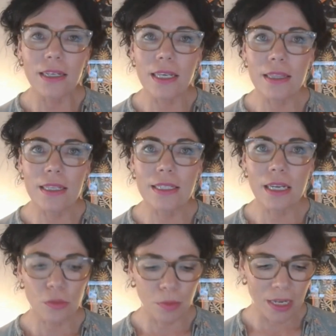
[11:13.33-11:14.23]
And in
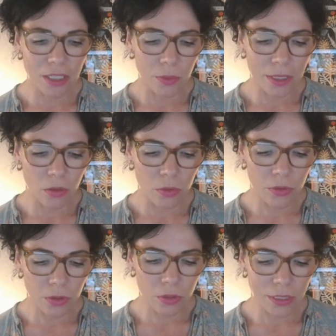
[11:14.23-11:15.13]
the Dutch Plus, we
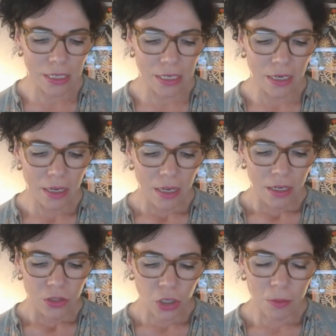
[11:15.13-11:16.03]
also see
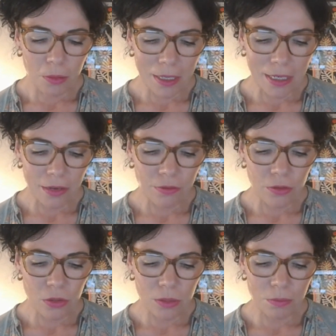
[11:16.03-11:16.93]
dopamine
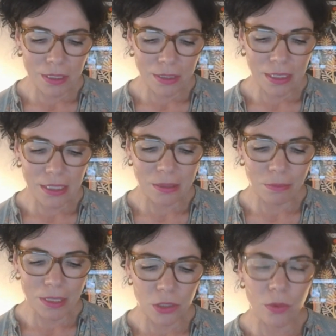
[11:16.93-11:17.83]
levels,
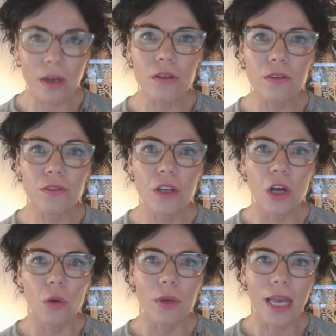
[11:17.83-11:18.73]
B6, B12.
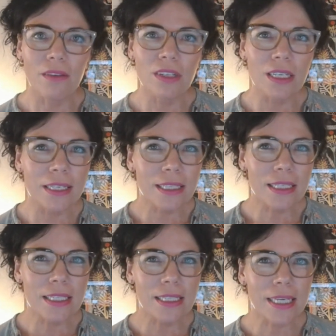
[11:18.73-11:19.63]
We have a
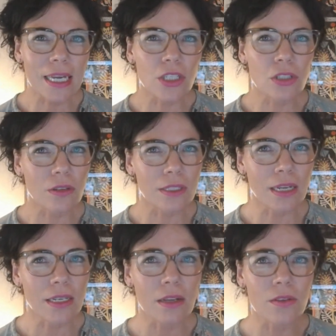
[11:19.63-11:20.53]
little indication
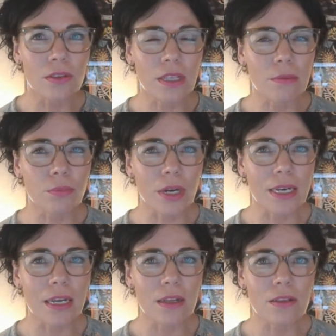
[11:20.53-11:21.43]
on gut health and
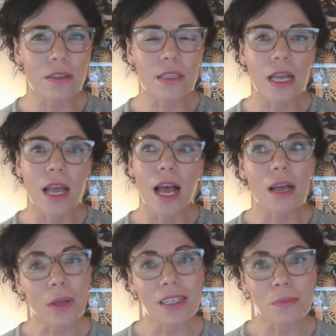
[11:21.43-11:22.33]
brain health,
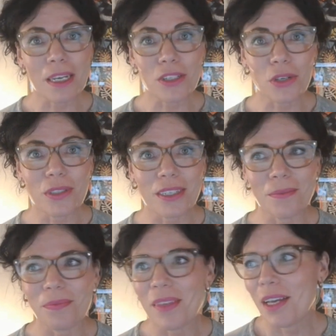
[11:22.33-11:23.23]
as well as
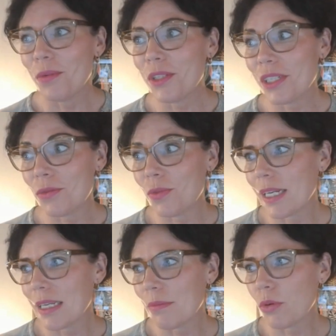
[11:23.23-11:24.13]
melatonin, which
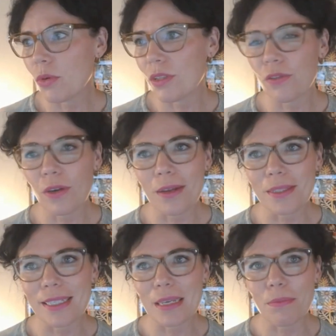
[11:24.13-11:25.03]
is really important
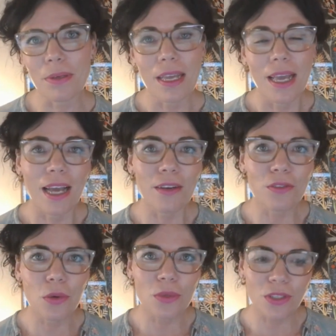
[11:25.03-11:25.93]
for our sleep.
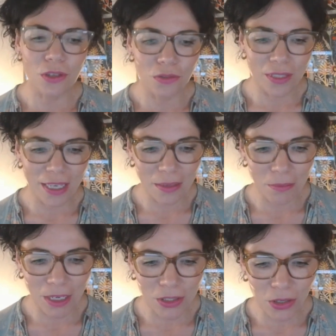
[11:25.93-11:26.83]
And of course, don't
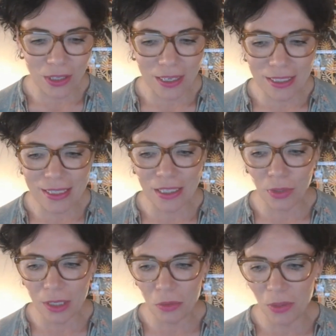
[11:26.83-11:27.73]
forget that melatonin is
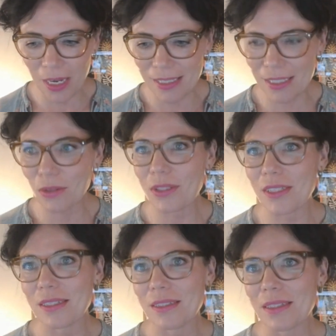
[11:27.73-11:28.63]
an incredible
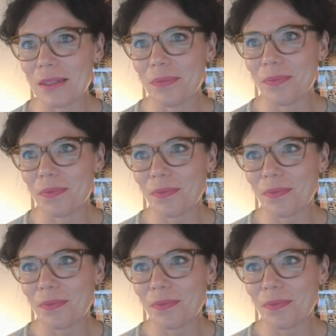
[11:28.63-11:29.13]
antioxidant.